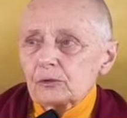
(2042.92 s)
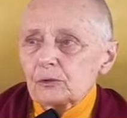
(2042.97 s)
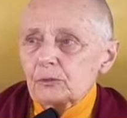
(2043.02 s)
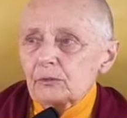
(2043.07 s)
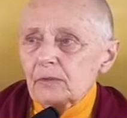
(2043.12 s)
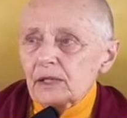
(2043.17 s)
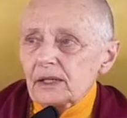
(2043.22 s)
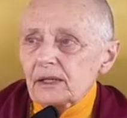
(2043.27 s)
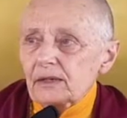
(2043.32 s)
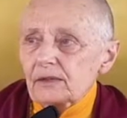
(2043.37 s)
2
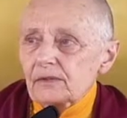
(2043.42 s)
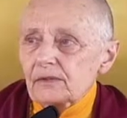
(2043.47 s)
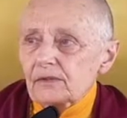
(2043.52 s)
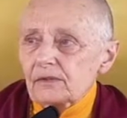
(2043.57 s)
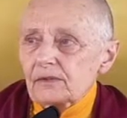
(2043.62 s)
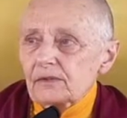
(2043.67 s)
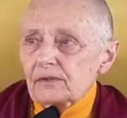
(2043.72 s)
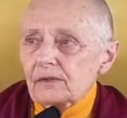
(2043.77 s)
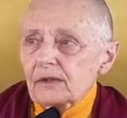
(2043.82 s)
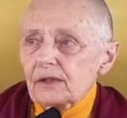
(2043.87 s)

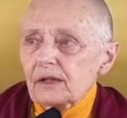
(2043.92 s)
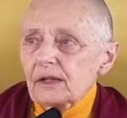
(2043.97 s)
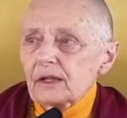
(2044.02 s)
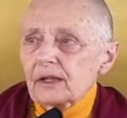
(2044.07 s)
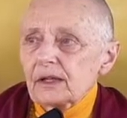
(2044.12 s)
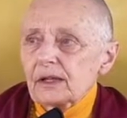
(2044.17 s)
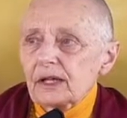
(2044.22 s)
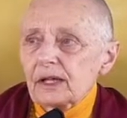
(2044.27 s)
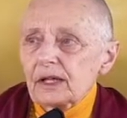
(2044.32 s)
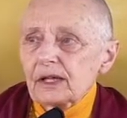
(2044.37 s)
minutes,
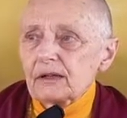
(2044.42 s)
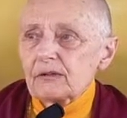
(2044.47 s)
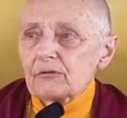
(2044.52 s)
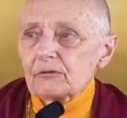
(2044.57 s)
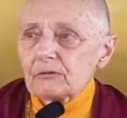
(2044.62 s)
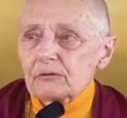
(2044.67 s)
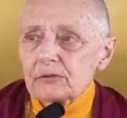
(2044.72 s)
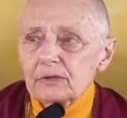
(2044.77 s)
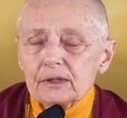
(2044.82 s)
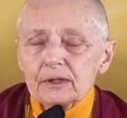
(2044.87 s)
can
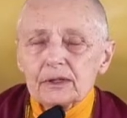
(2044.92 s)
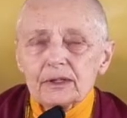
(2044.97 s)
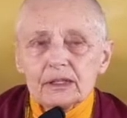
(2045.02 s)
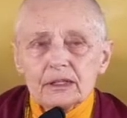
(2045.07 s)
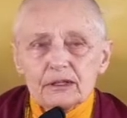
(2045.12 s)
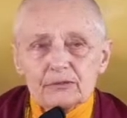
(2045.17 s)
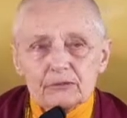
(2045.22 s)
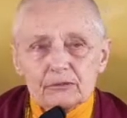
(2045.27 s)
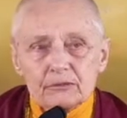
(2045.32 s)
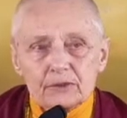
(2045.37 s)

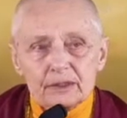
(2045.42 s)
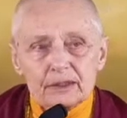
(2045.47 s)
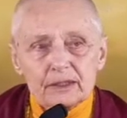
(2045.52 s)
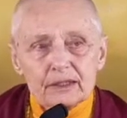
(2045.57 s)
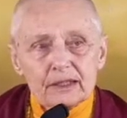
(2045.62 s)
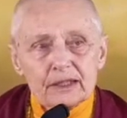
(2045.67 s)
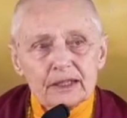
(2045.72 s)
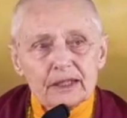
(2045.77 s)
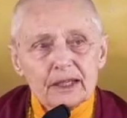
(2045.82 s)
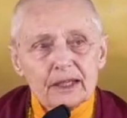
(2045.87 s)
really,
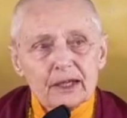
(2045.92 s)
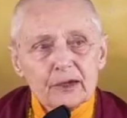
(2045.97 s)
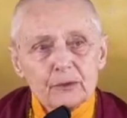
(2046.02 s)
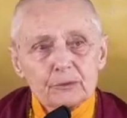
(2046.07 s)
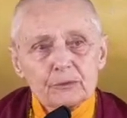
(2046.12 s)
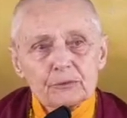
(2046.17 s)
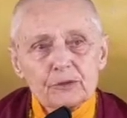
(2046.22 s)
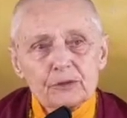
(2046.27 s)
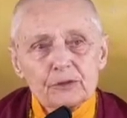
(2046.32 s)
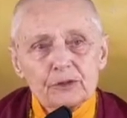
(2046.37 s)
really
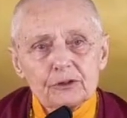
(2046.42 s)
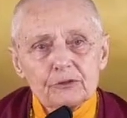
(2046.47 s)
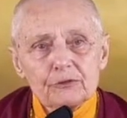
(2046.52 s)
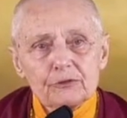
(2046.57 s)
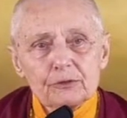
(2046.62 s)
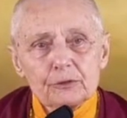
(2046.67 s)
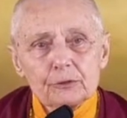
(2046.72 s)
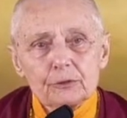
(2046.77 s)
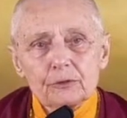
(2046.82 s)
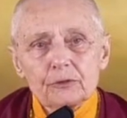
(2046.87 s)
help to
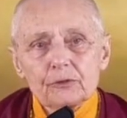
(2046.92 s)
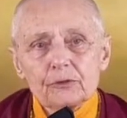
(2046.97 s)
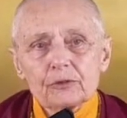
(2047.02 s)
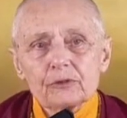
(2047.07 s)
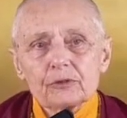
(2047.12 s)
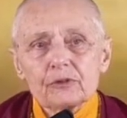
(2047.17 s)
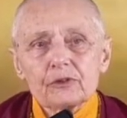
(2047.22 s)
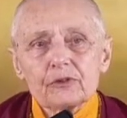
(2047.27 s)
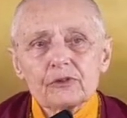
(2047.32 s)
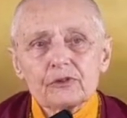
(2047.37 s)

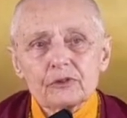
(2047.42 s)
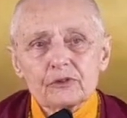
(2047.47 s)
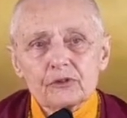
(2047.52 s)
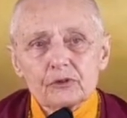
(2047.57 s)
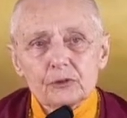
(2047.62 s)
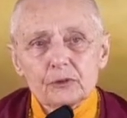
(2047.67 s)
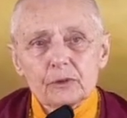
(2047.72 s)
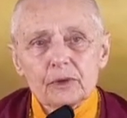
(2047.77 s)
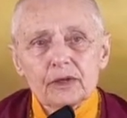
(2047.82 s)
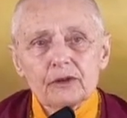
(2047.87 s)
diffuse the
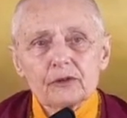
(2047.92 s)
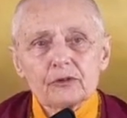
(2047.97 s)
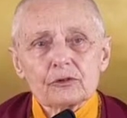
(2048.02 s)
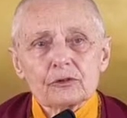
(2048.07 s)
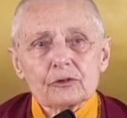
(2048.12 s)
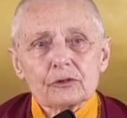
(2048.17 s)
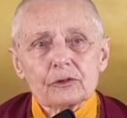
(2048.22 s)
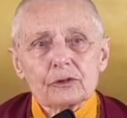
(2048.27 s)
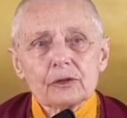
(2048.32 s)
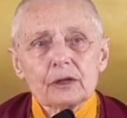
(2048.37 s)

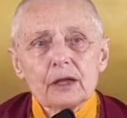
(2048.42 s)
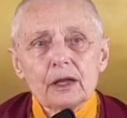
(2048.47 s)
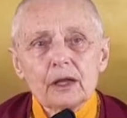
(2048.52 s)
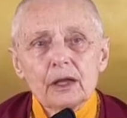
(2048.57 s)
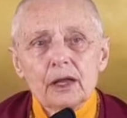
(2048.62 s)
situation